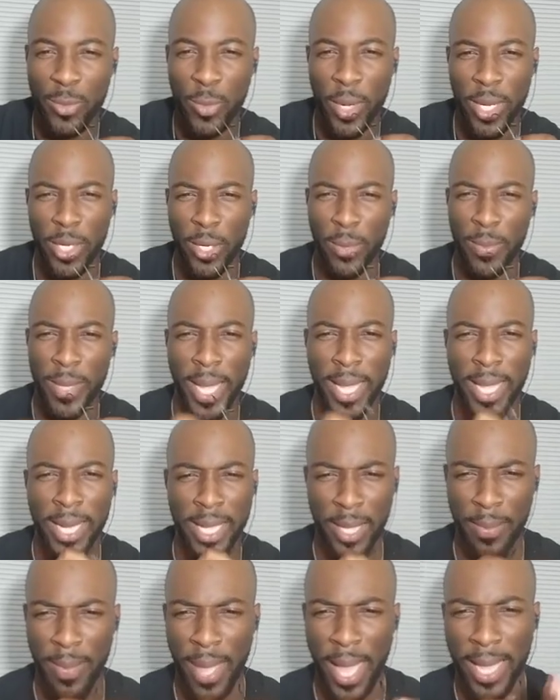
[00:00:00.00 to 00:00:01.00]
waiting on me. I got to
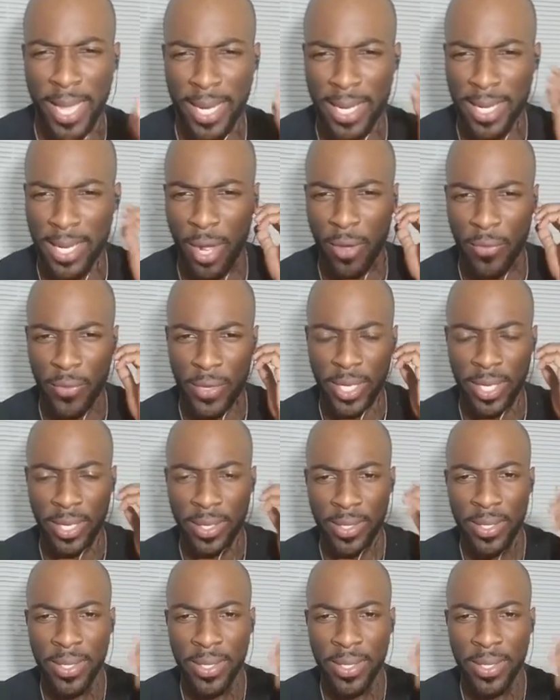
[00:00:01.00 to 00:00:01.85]
come out. I got to get off of here.